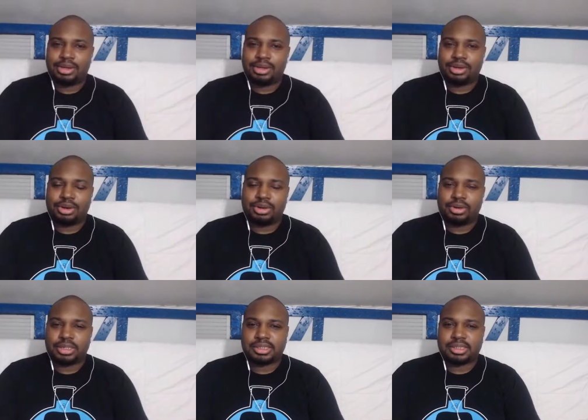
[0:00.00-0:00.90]
You know,
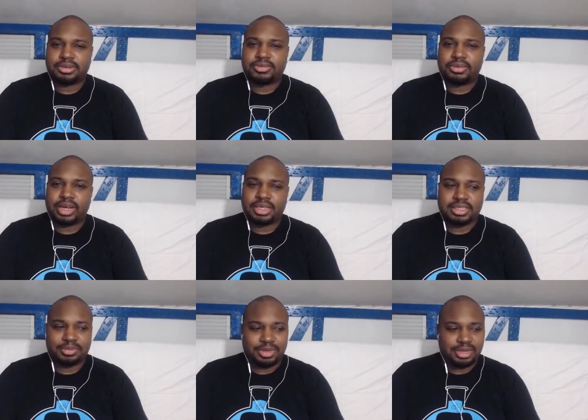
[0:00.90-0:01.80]
it's
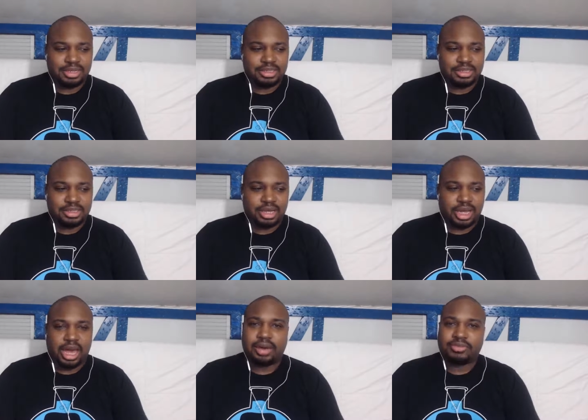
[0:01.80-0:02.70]
crazy because
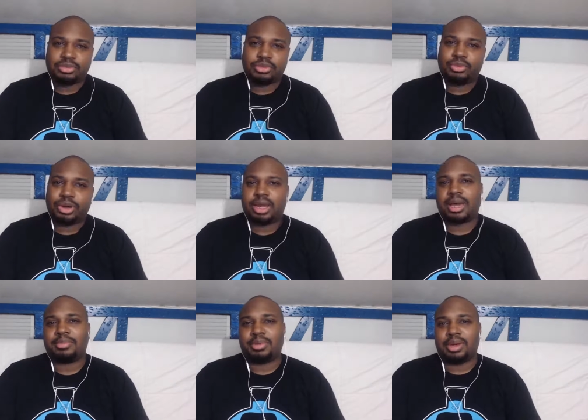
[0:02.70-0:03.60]
like after what
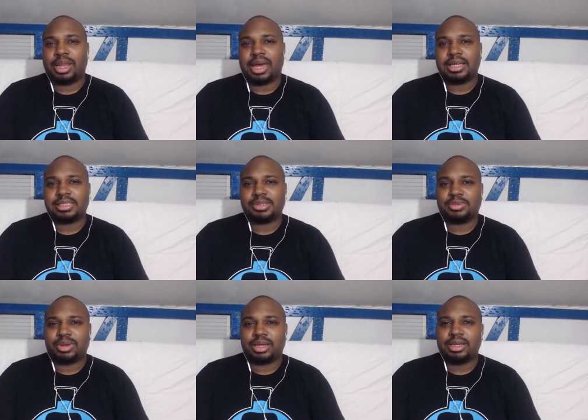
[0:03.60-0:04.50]
happened
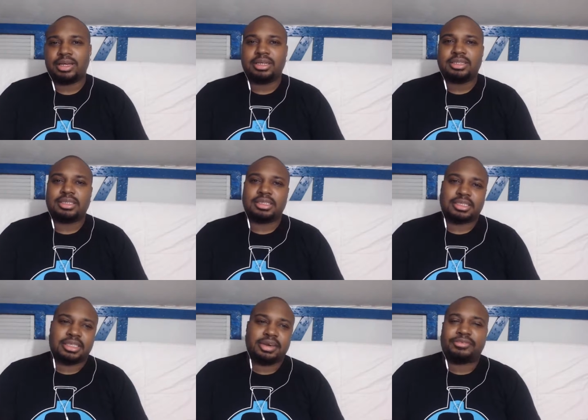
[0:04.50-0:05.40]
last week,
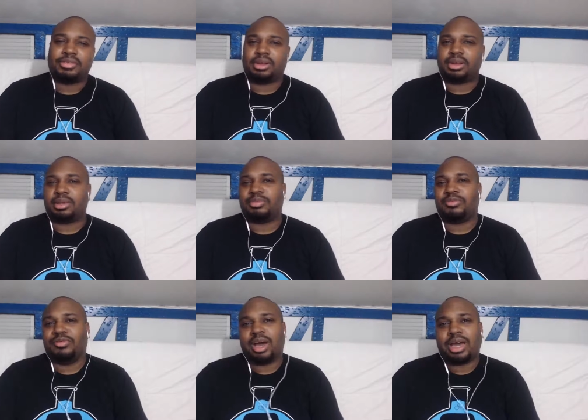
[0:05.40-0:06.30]
this definitely
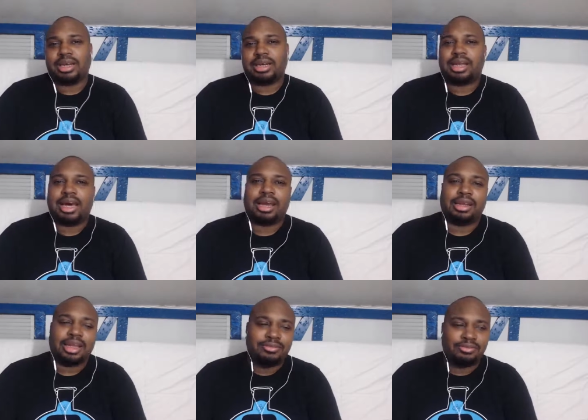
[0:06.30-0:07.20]
provided a lot
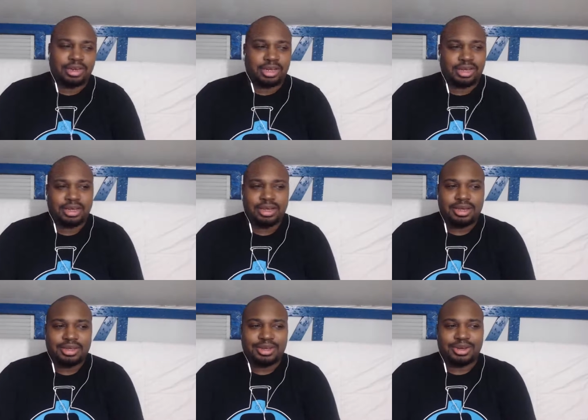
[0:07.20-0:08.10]
of levity.
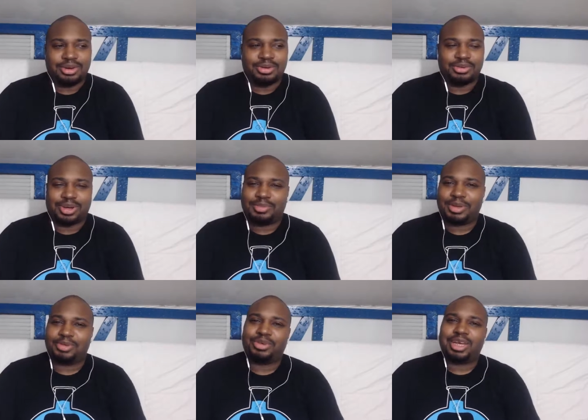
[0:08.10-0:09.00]
You know, I
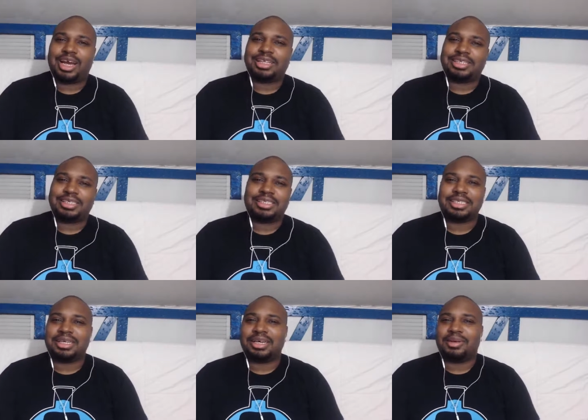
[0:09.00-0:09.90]
mean, we got to
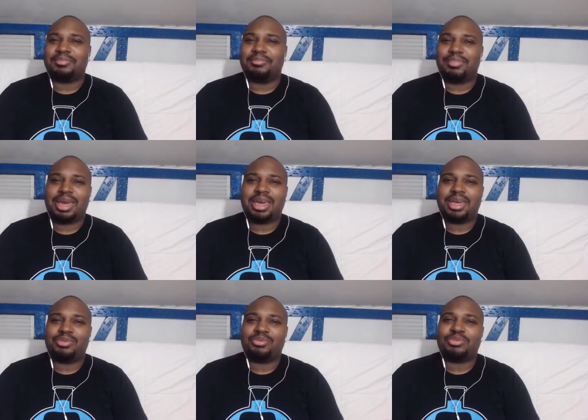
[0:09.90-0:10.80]
see a
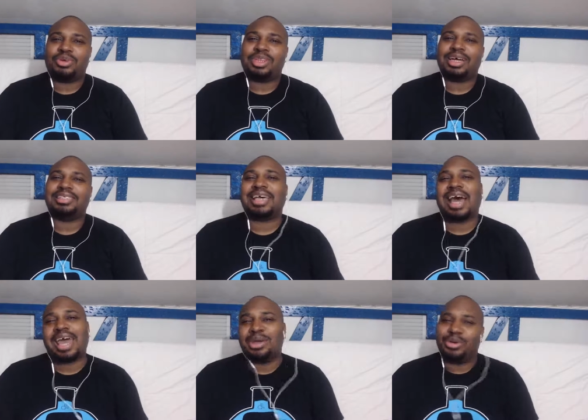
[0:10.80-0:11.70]
man with a
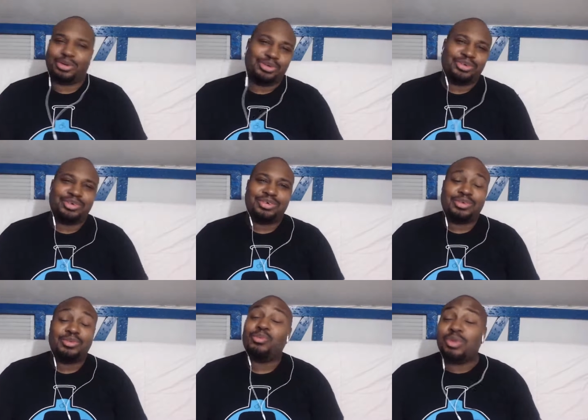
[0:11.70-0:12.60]
tiger
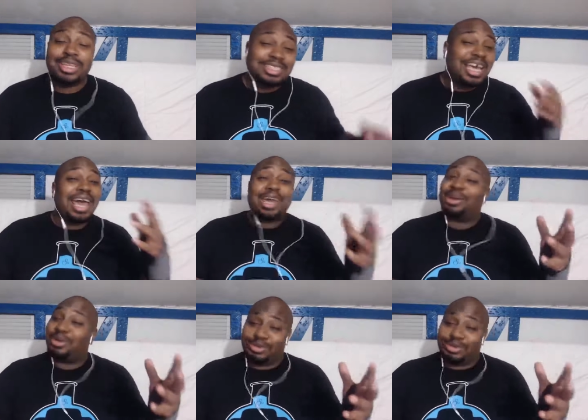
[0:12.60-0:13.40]
with a tiger.